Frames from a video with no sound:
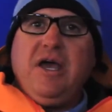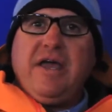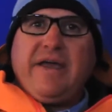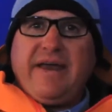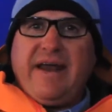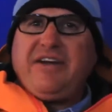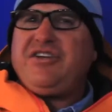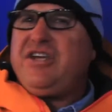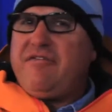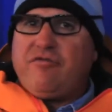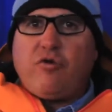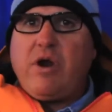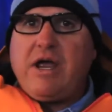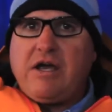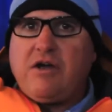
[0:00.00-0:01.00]
can actually have
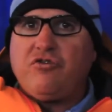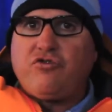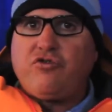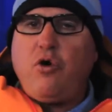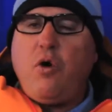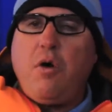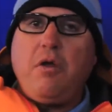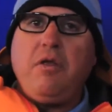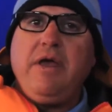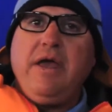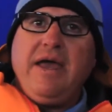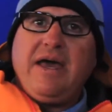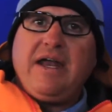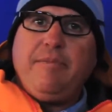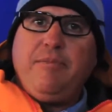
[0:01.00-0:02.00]
great control,
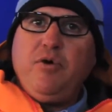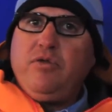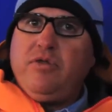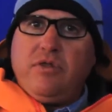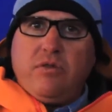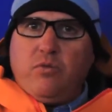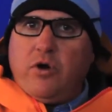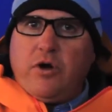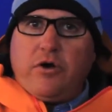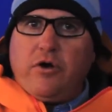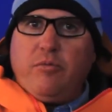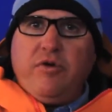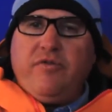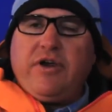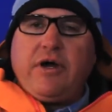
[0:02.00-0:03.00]
and a boot where you're
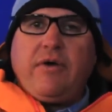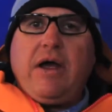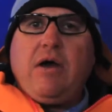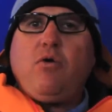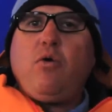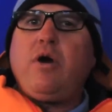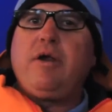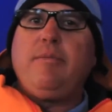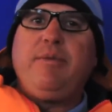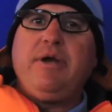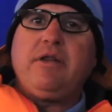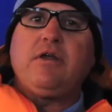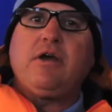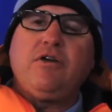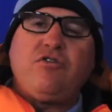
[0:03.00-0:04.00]
moving around quite a
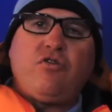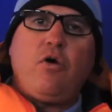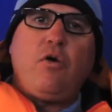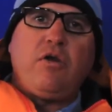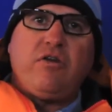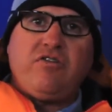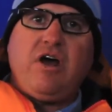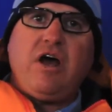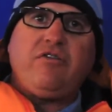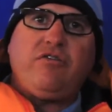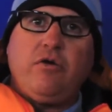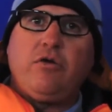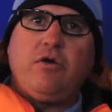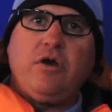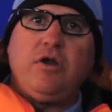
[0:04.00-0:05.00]
bit, the control is not so
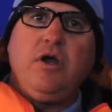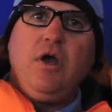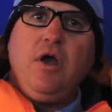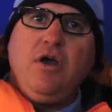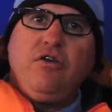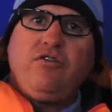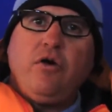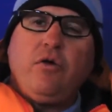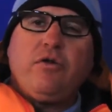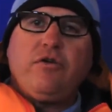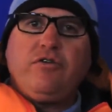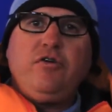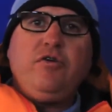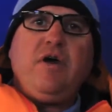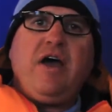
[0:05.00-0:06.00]
good. So there's
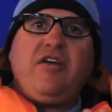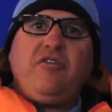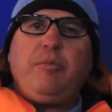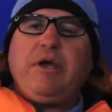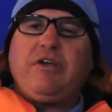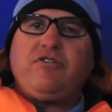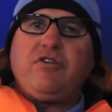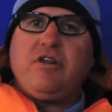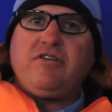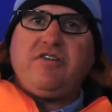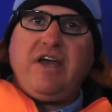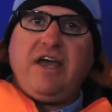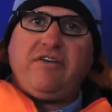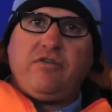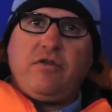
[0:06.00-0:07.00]
two aspects to the
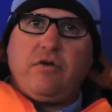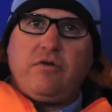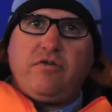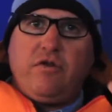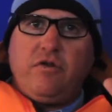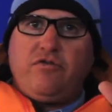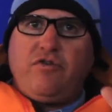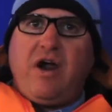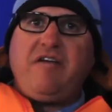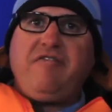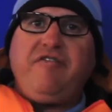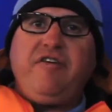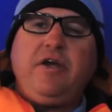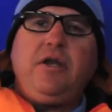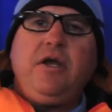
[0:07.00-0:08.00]
test. There's the dry
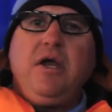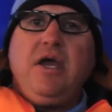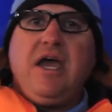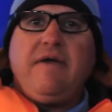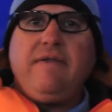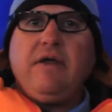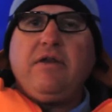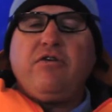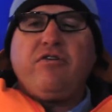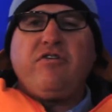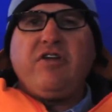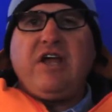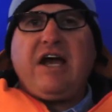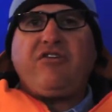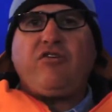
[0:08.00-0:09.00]
fit, and then there's
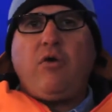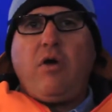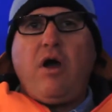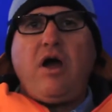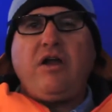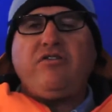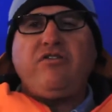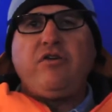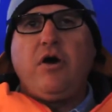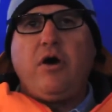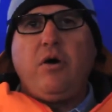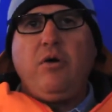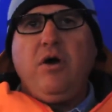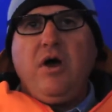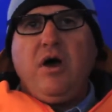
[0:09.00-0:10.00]
the actual on
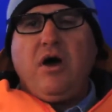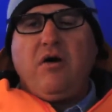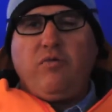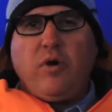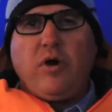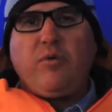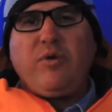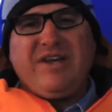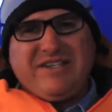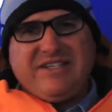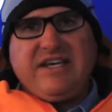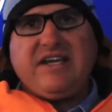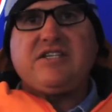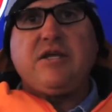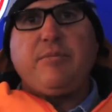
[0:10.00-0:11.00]
snow of where we
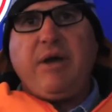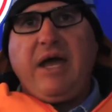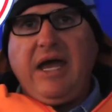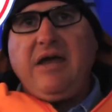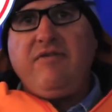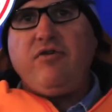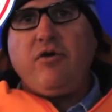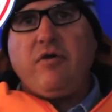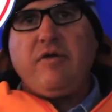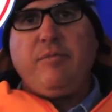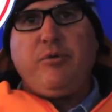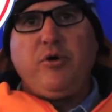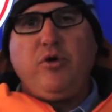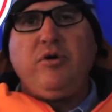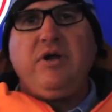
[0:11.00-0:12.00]
assess the behavior of the
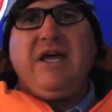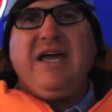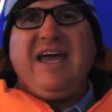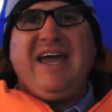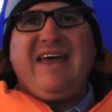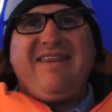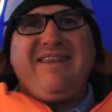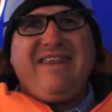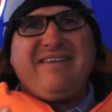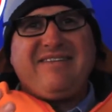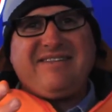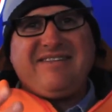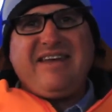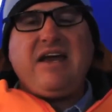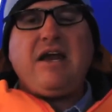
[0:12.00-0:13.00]
boot and the
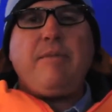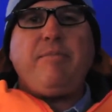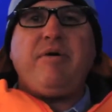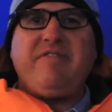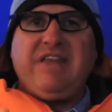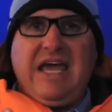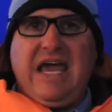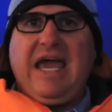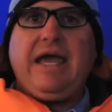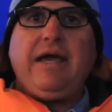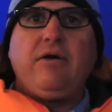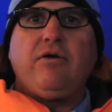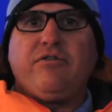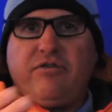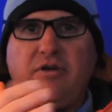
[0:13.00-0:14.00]
setup of the
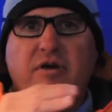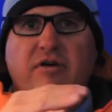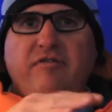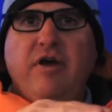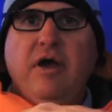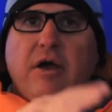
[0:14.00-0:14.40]
angles of